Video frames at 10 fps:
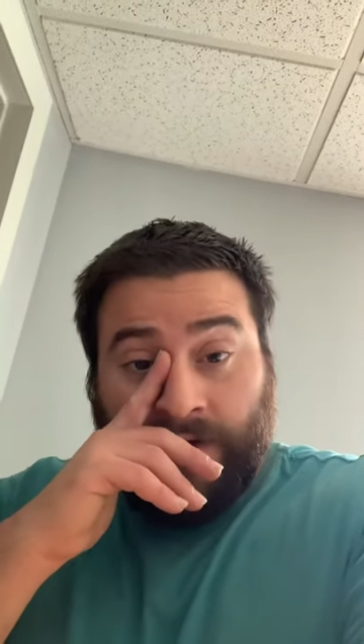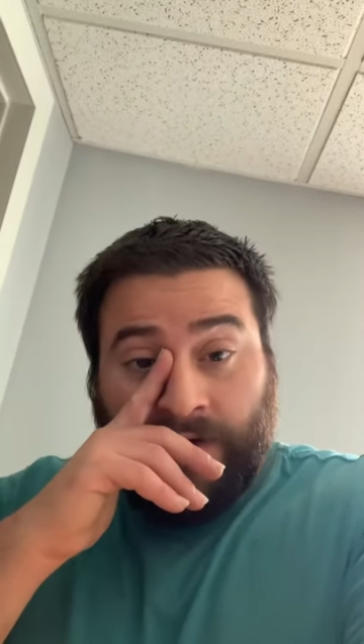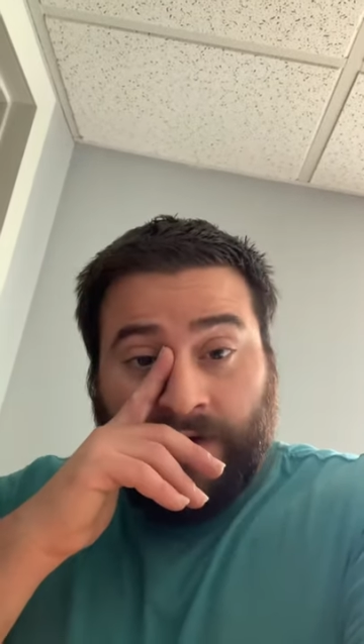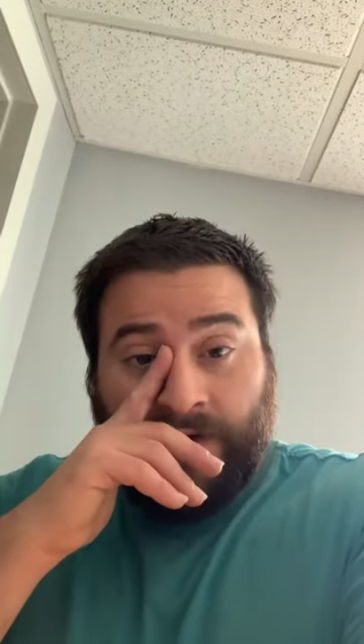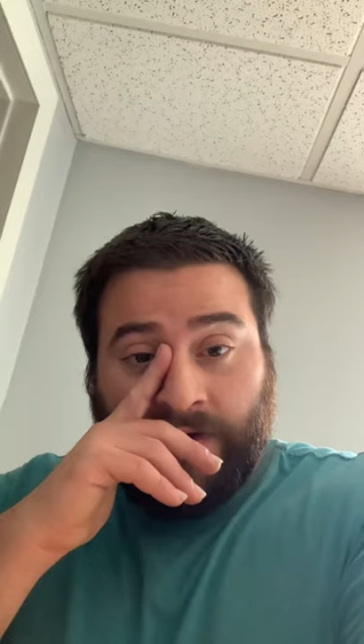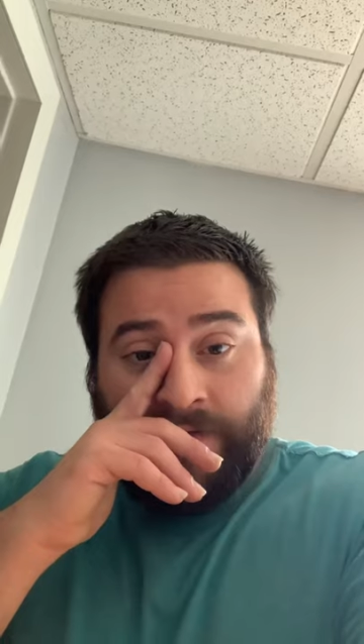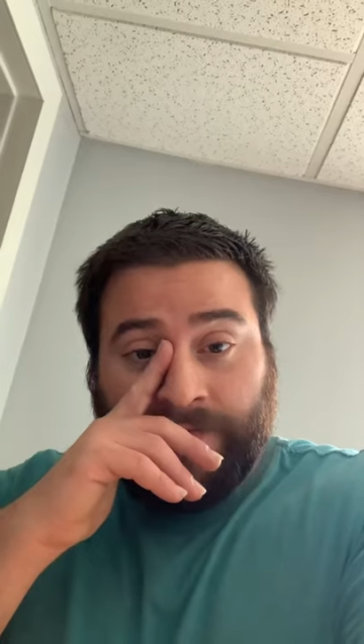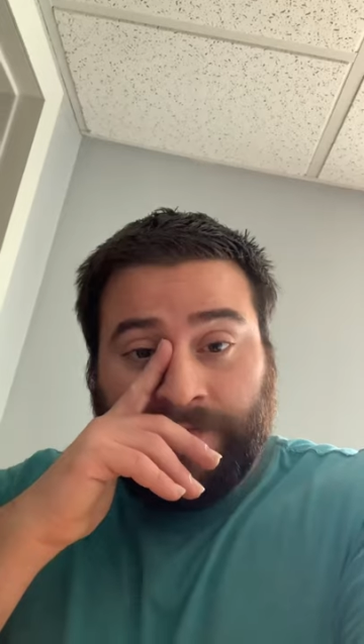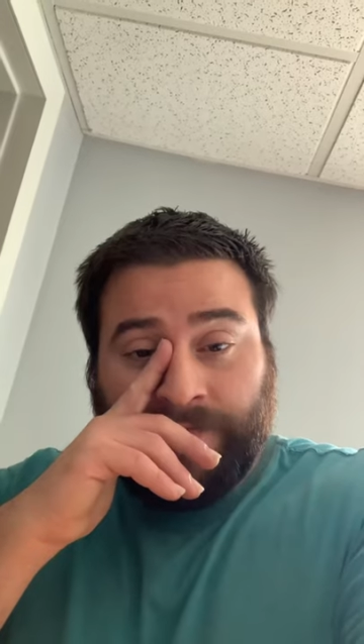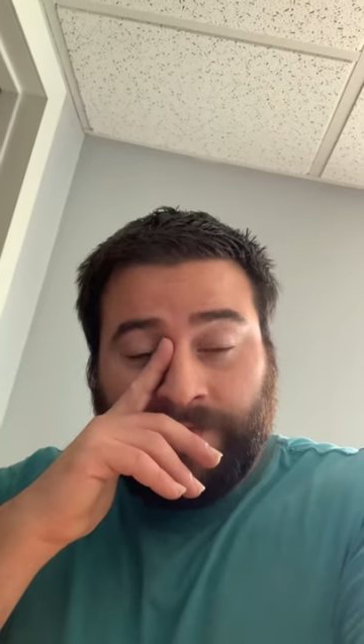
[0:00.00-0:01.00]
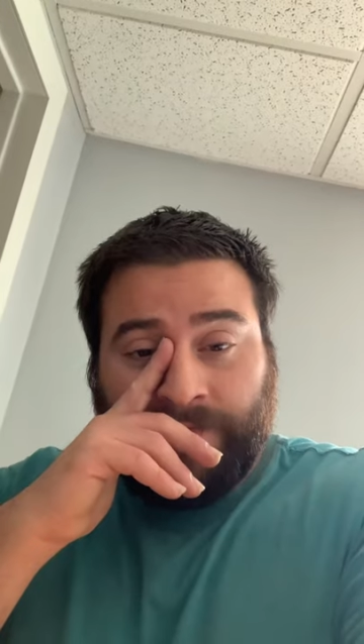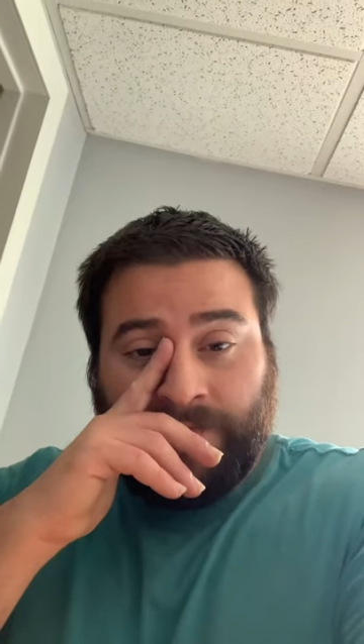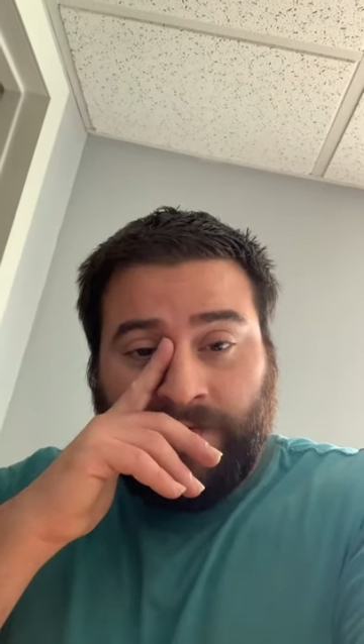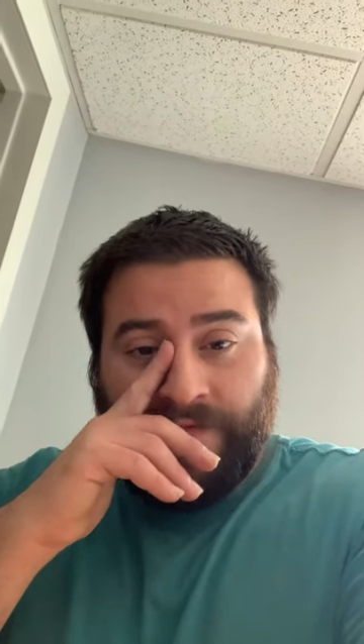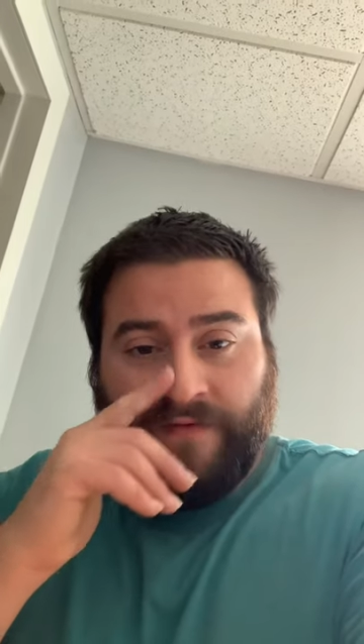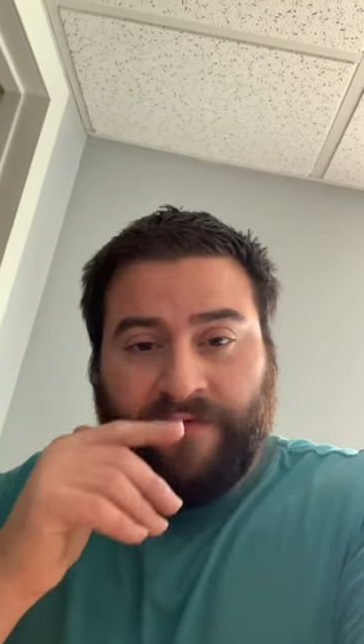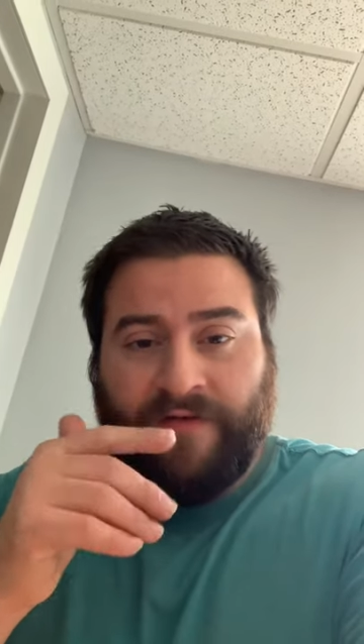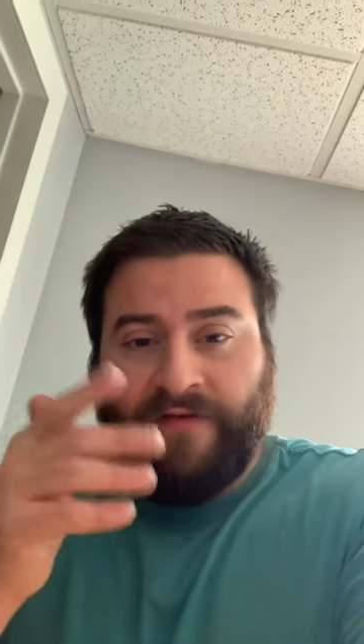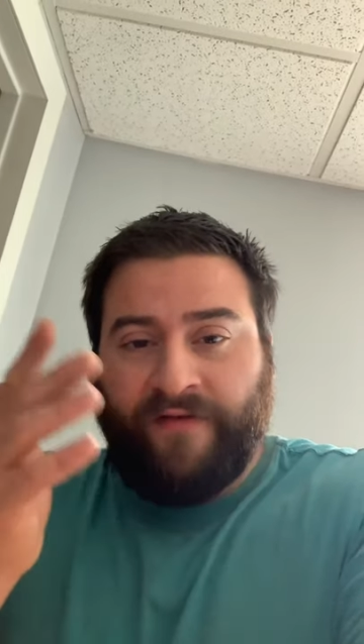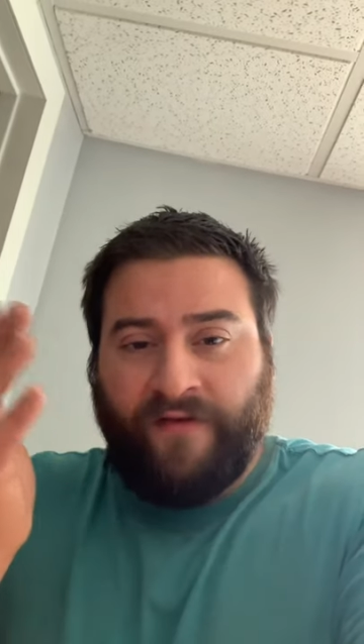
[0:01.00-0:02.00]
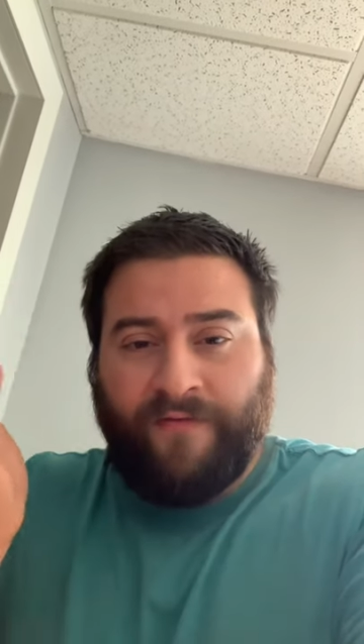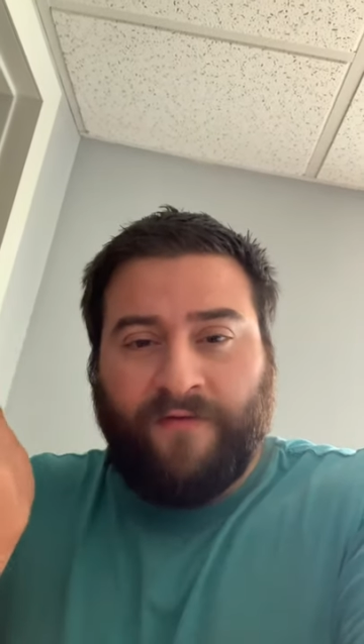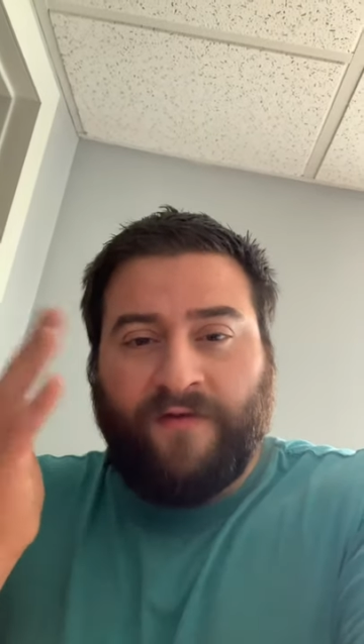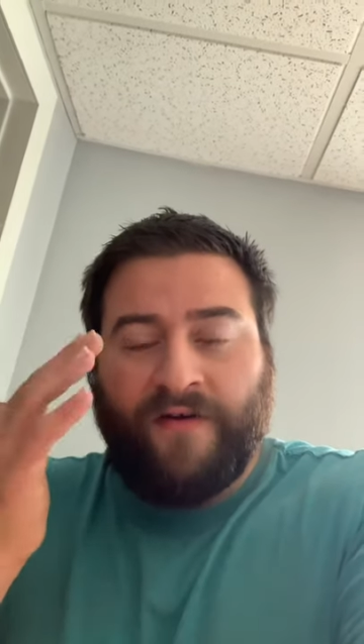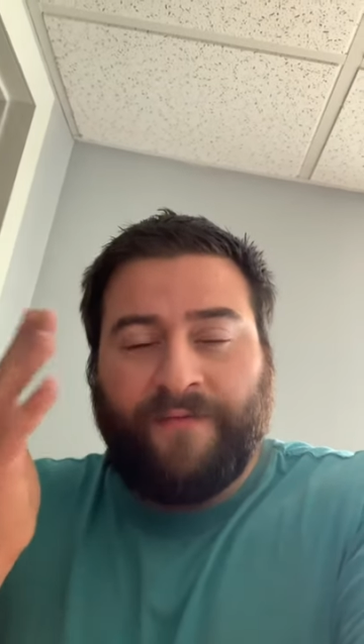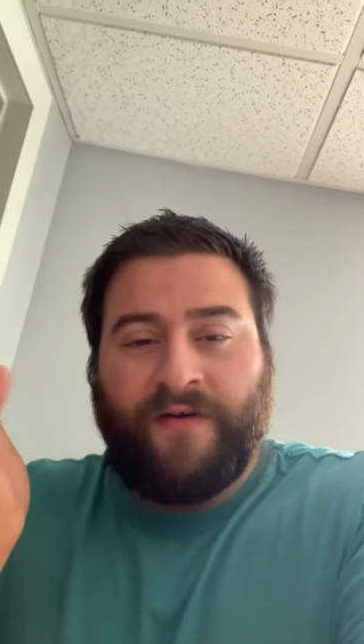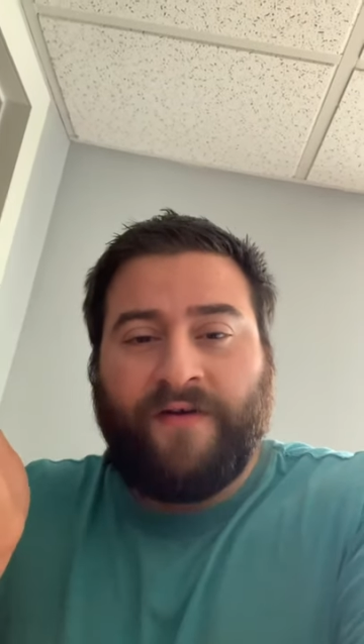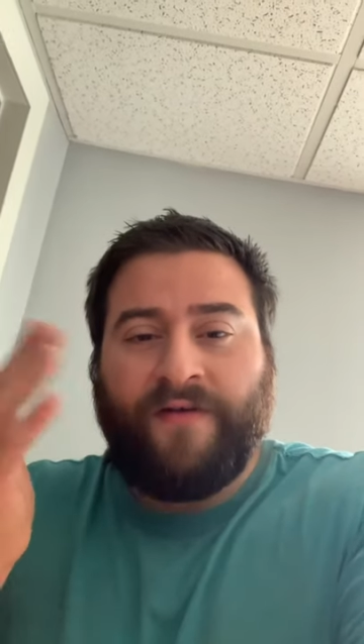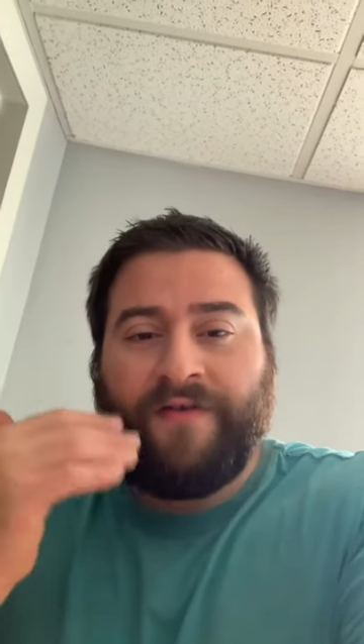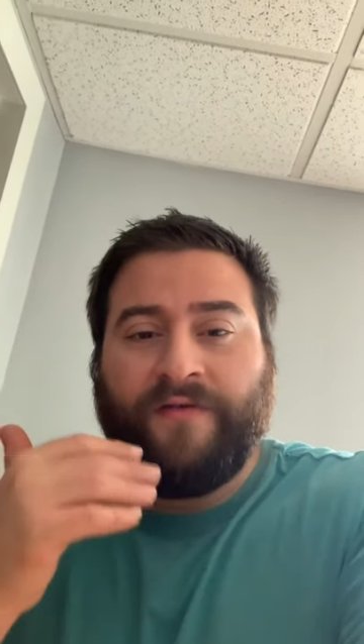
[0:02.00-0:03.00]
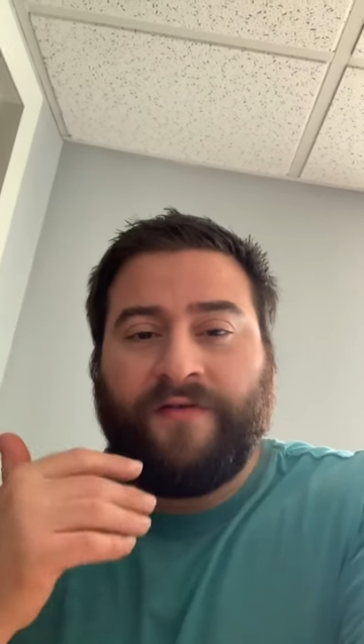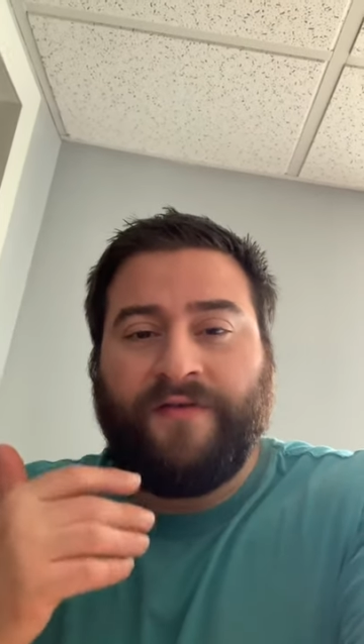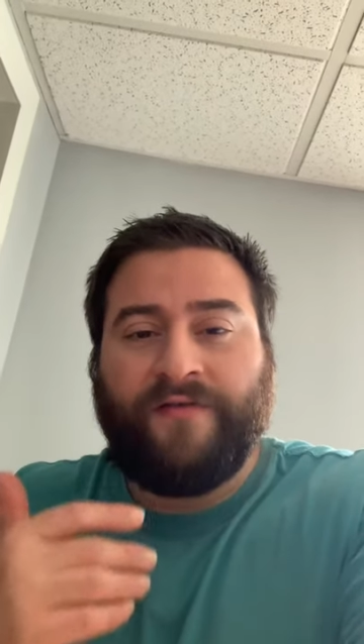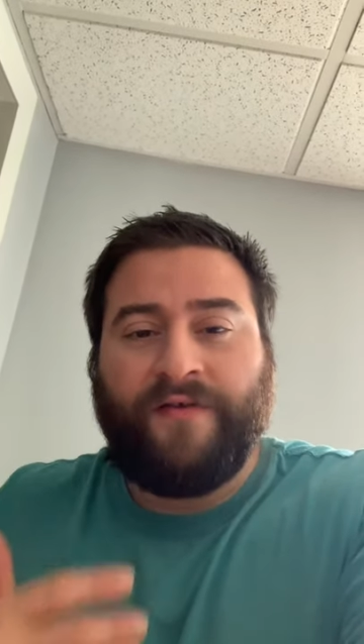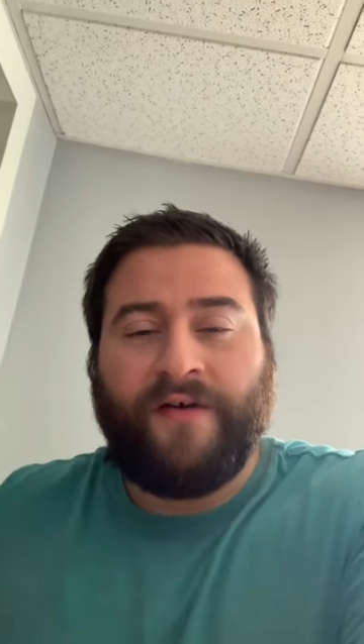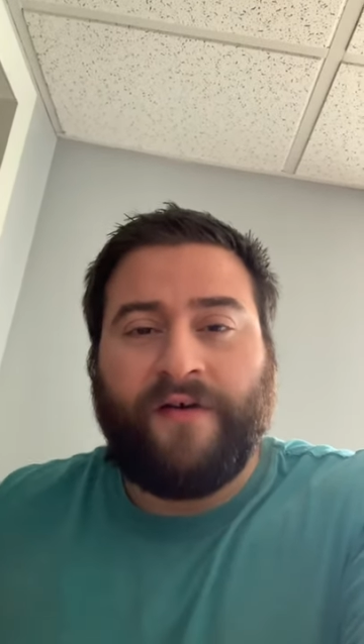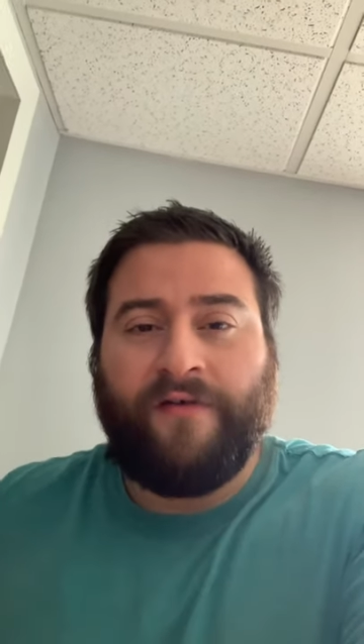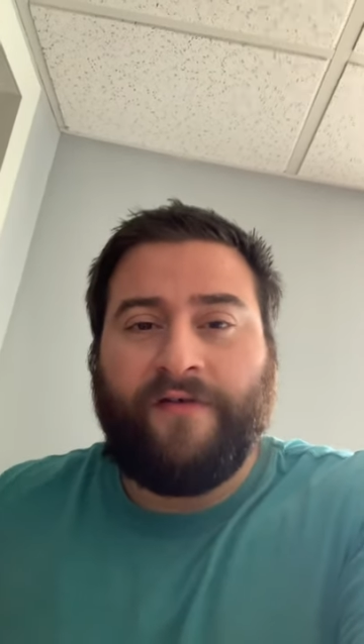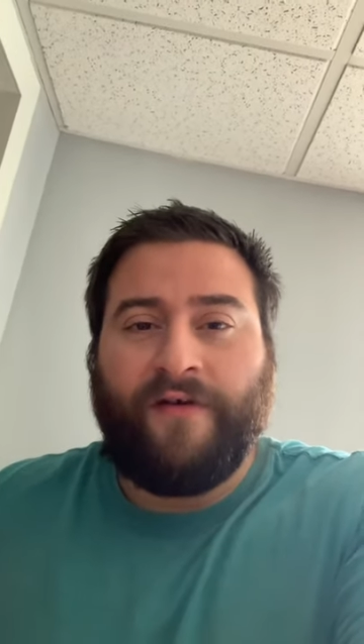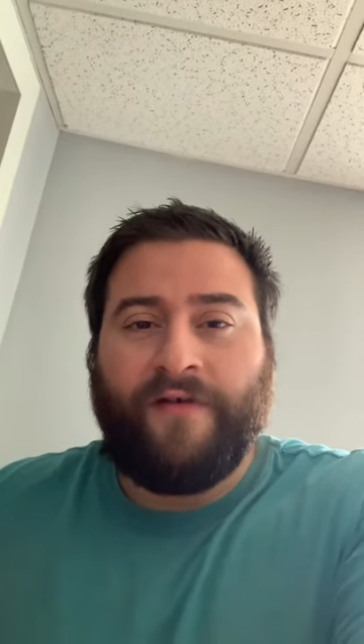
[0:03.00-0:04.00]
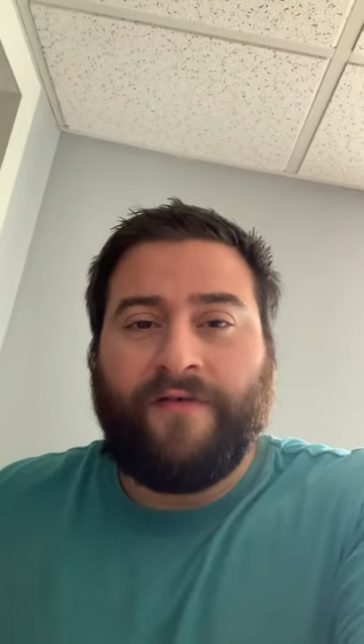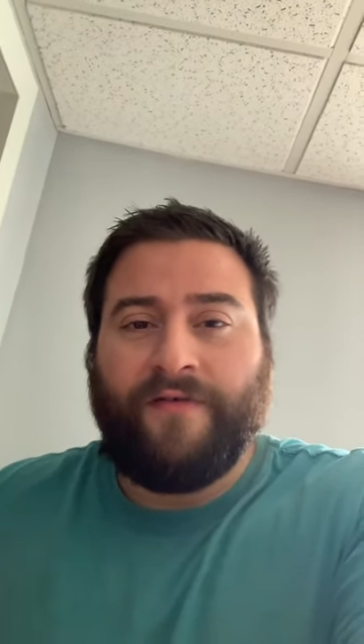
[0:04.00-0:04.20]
If you're wondering why my eyes look so tired right now,